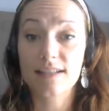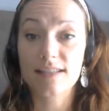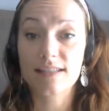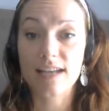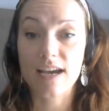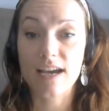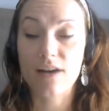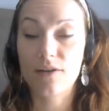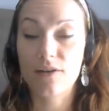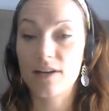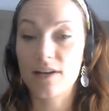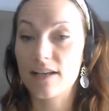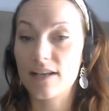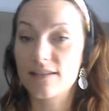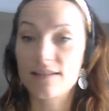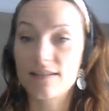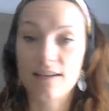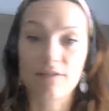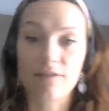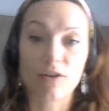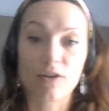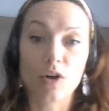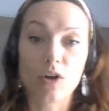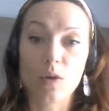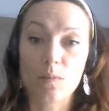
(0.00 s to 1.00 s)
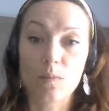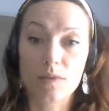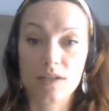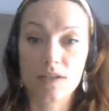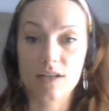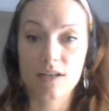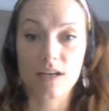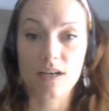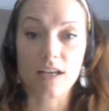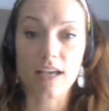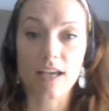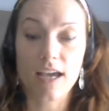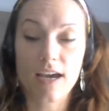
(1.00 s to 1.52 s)
now and has never opened
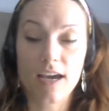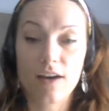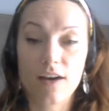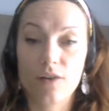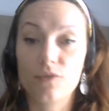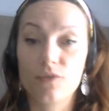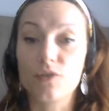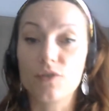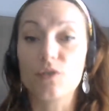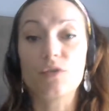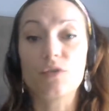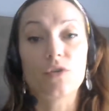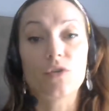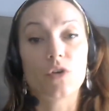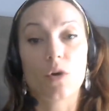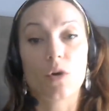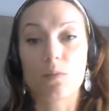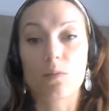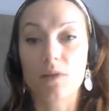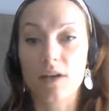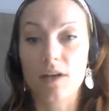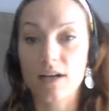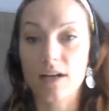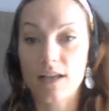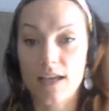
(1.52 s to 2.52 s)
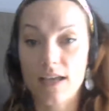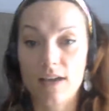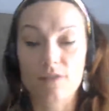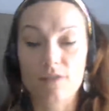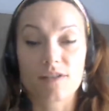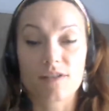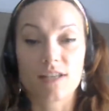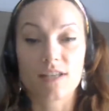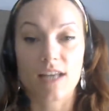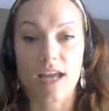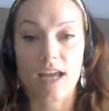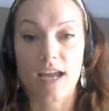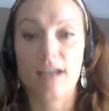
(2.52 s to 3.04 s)
an account, you can open an account
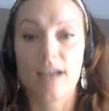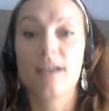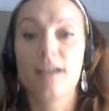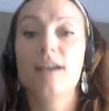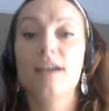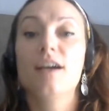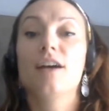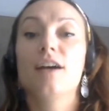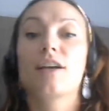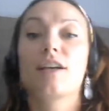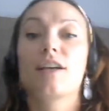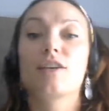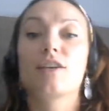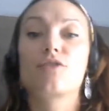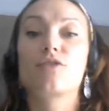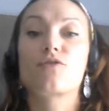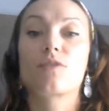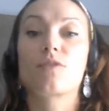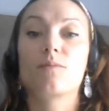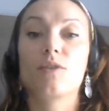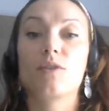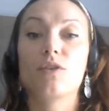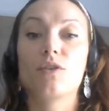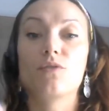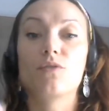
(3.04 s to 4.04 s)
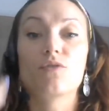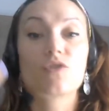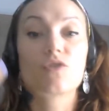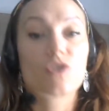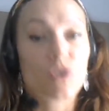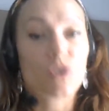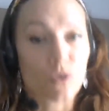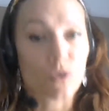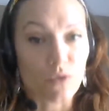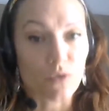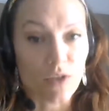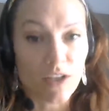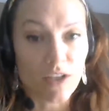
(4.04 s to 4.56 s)
today, contribute
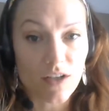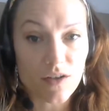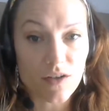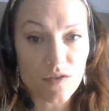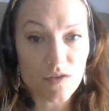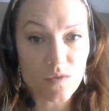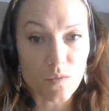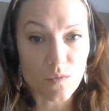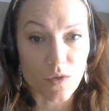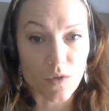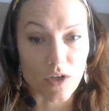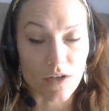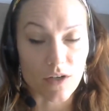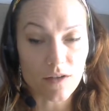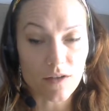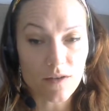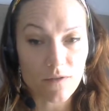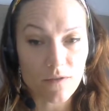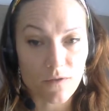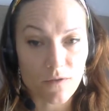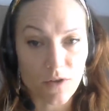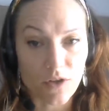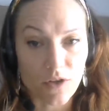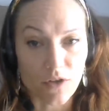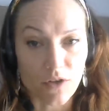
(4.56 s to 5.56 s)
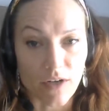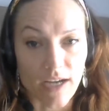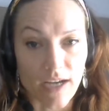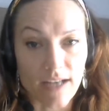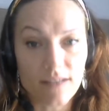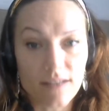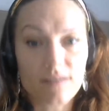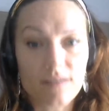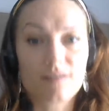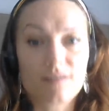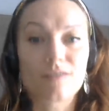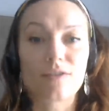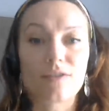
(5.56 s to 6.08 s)
2 years worth for the
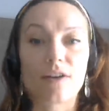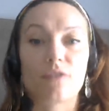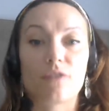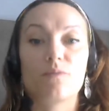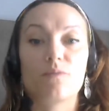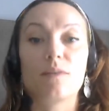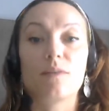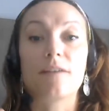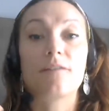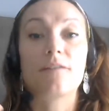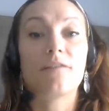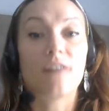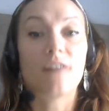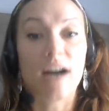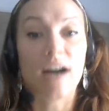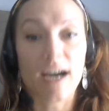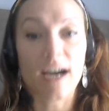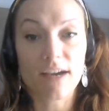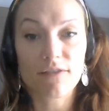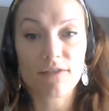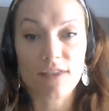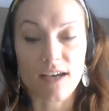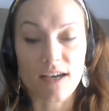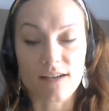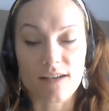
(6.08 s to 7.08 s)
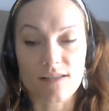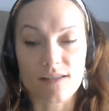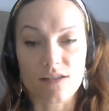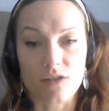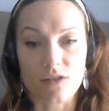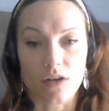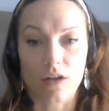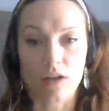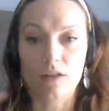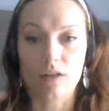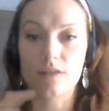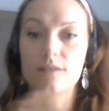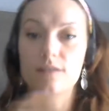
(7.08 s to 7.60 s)
grants. So that would be
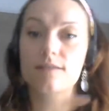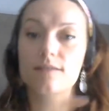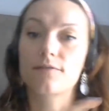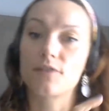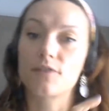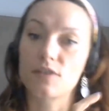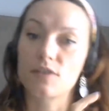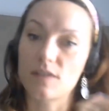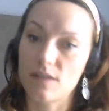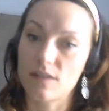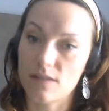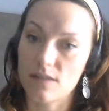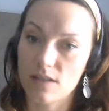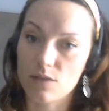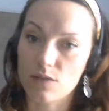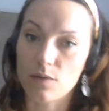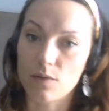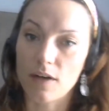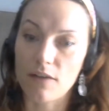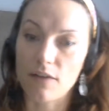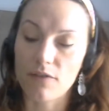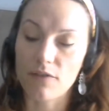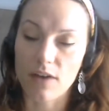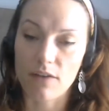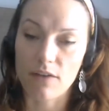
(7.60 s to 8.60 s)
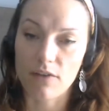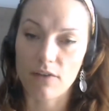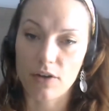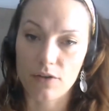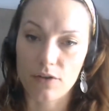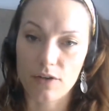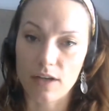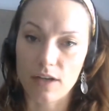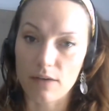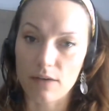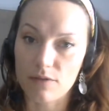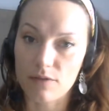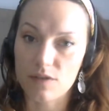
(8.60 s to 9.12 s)
$5,000 versus the
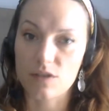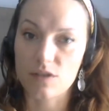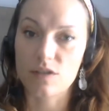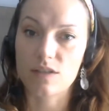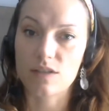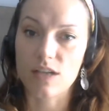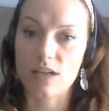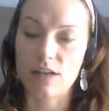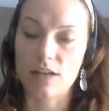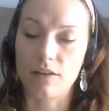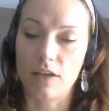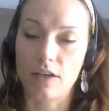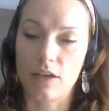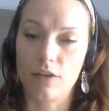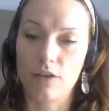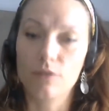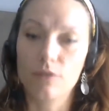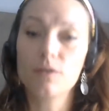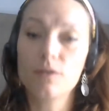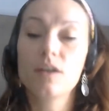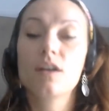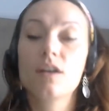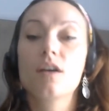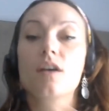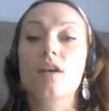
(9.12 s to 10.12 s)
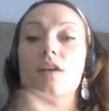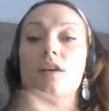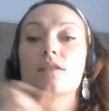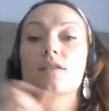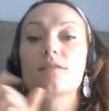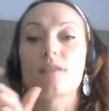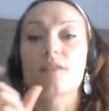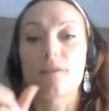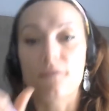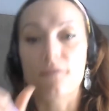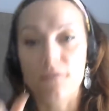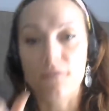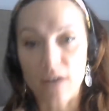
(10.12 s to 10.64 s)
$2,500 I was just telling you. So
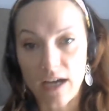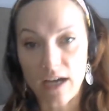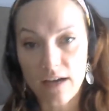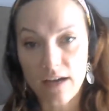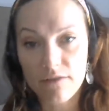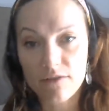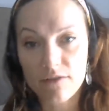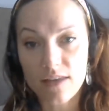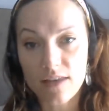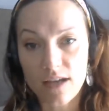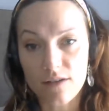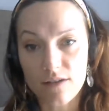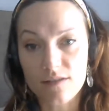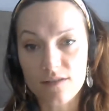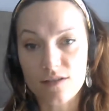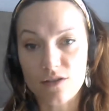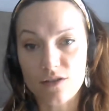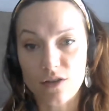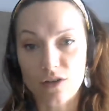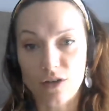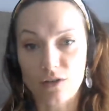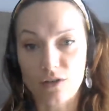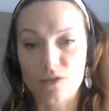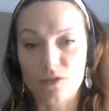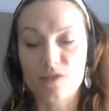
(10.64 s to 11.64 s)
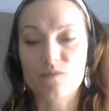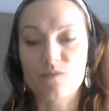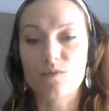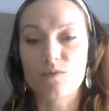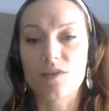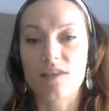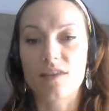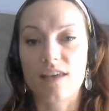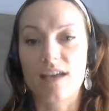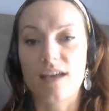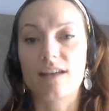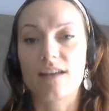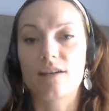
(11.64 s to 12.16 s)
the $5,000 would
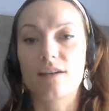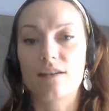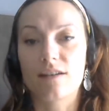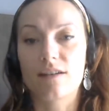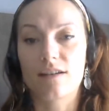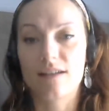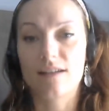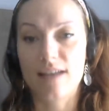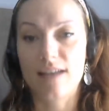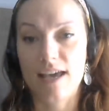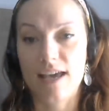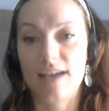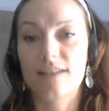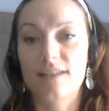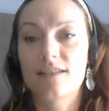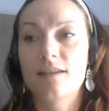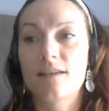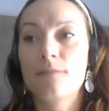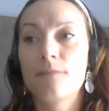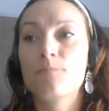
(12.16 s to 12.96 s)
then net